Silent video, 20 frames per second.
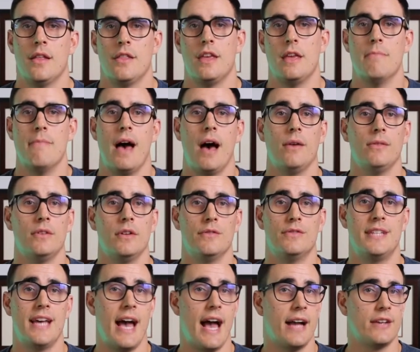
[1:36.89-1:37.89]
The amount
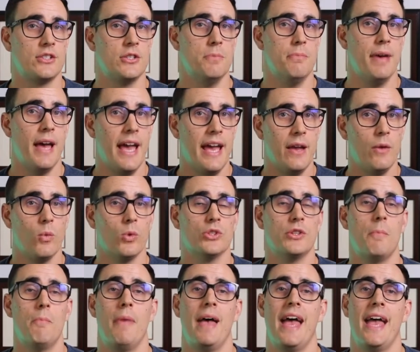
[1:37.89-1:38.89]
of tax you pay will
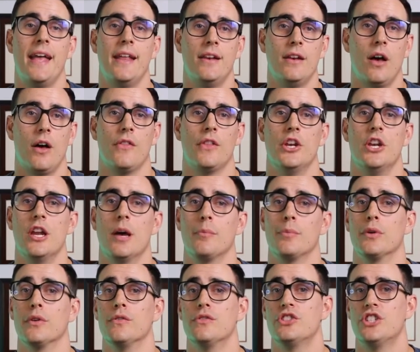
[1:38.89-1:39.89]
depend on the
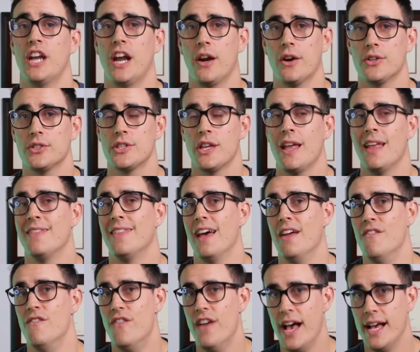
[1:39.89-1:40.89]
number of shares
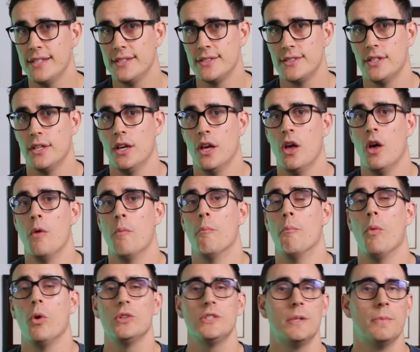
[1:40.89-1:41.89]
that vest
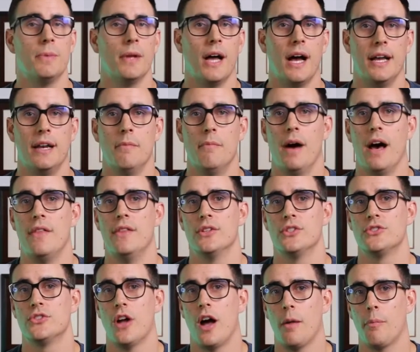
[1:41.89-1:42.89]
multiplied by the
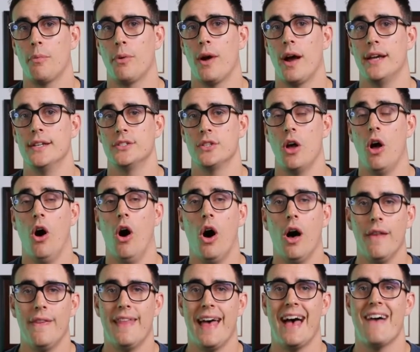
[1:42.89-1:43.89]
stock price
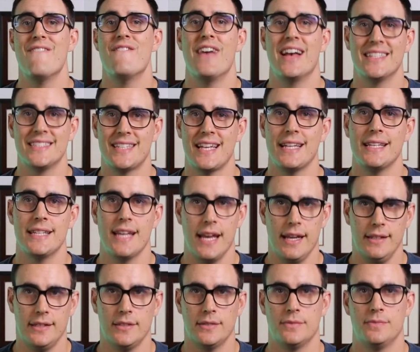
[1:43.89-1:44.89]
on that vesting
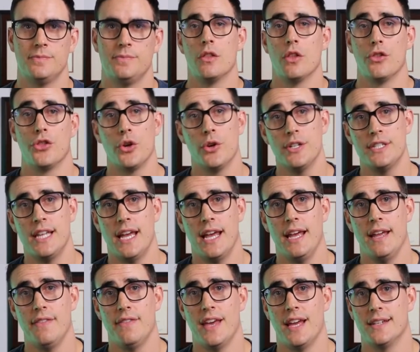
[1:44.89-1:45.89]
date. The third
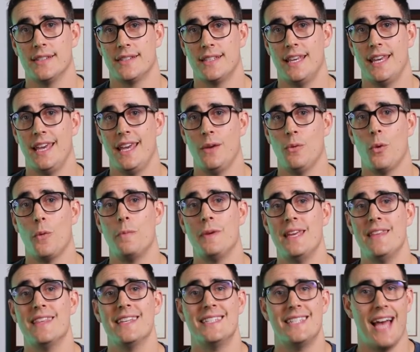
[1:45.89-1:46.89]
date that is key will
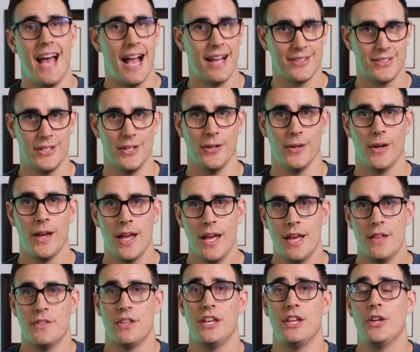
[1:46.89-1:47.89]
be the tax year.
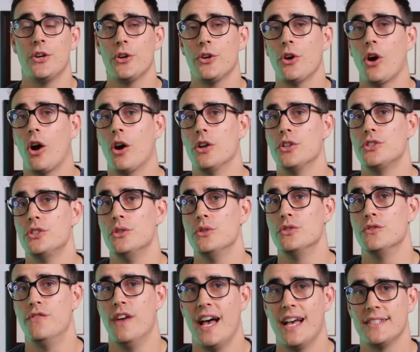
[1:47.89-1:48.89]
The year your
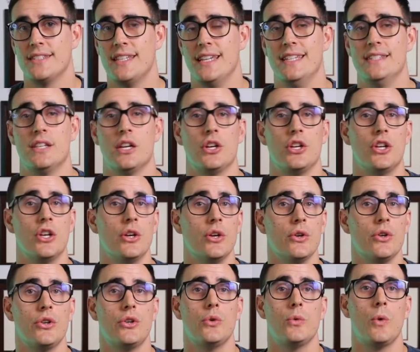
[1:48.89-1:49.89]
RSUs vest is a
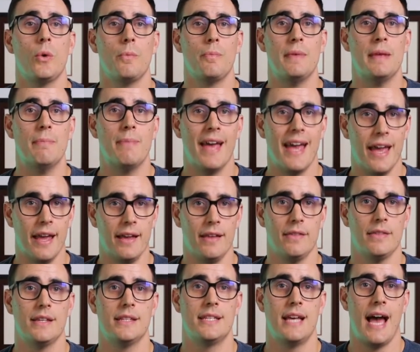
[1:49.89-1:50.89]
year you will be
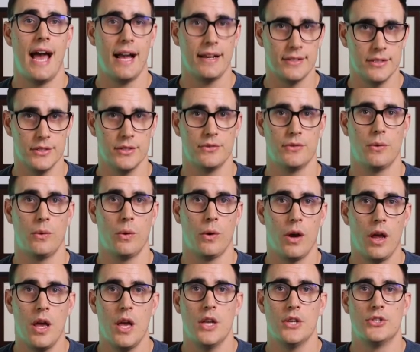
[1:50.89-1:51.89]
paying the taxes for.
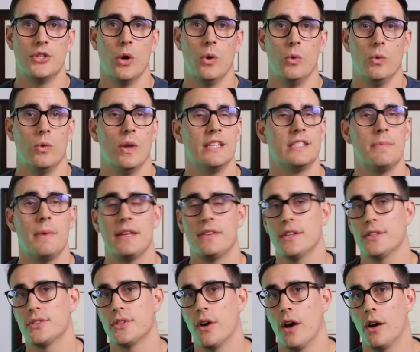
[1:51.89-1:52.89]
So let's make
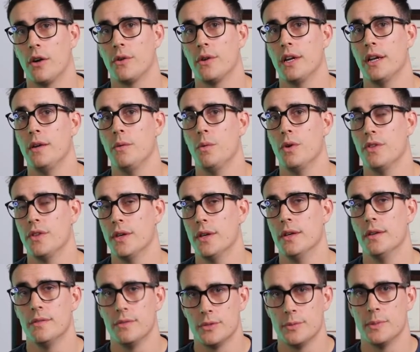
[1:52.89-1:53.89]
this concrete with
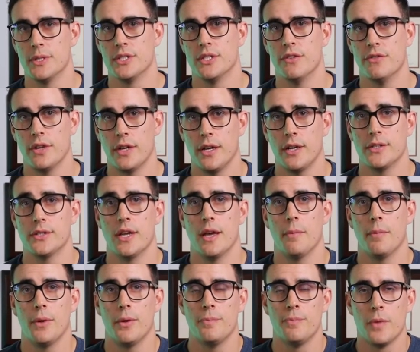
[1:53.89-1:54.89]
a specific
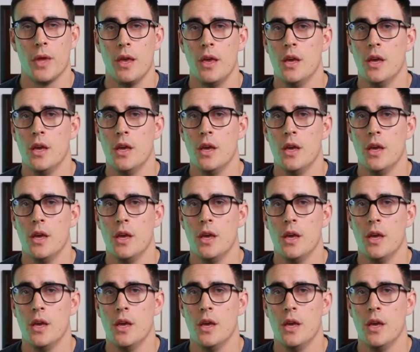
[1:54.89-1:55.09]
example.